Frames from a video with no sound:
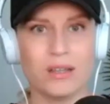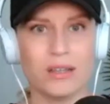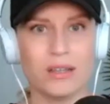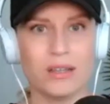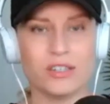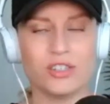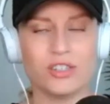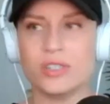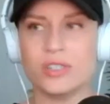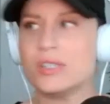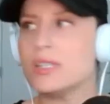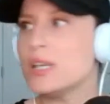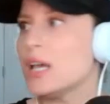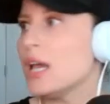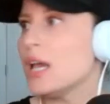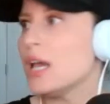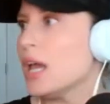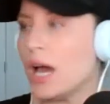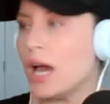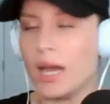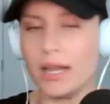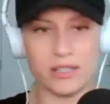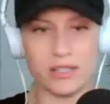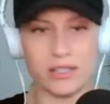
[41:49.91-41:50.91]
And she's
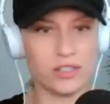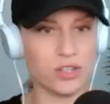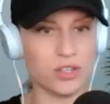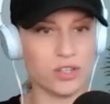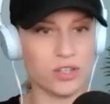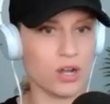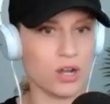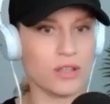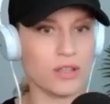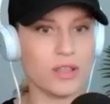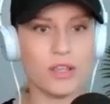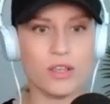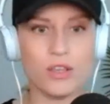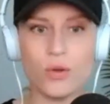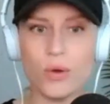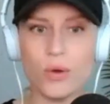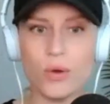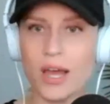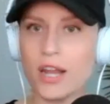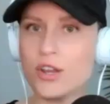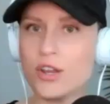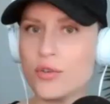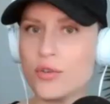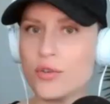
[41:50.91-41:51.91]
like, I saw that you
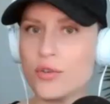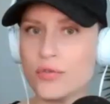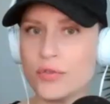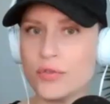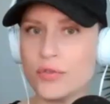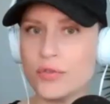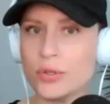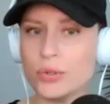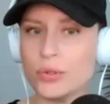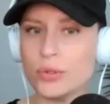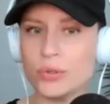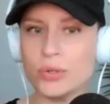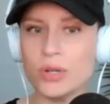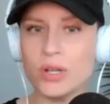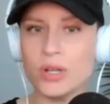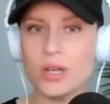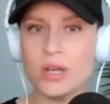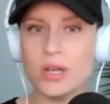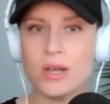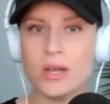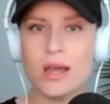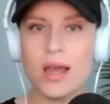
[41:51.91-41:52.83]
had your food.